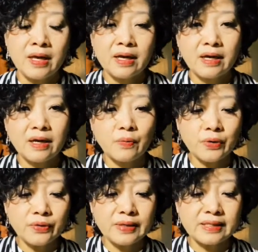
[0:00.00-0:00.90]
Uh,
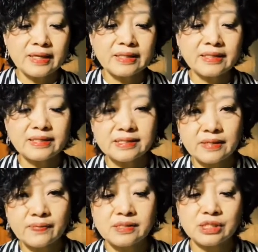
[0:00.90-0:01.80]
Will in nineteen
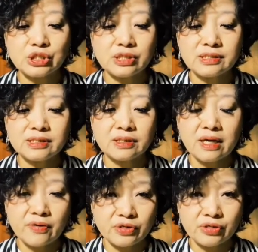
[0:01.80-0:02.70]
ninety-seven suggests the
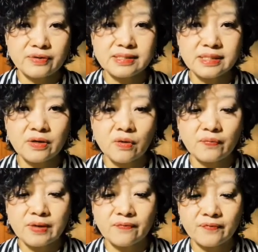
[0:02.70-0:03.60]
characteristic of
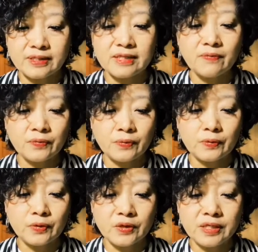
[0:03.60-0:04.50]
effective
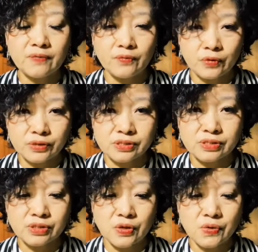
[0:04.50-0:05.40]
group learning
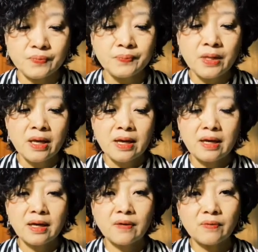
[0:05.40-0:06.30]
focuses on
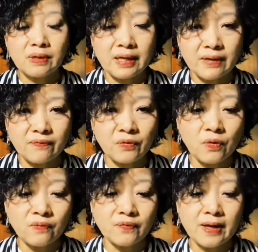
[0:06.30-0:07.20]
uh, like four
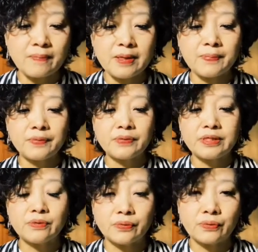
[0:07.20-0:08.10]
or five people
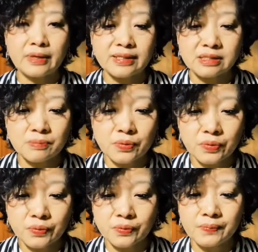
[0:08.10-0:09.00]
in a group, like small
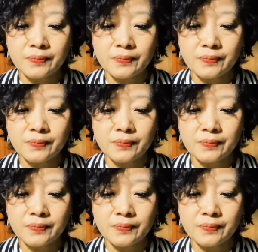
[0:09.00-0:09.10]
group,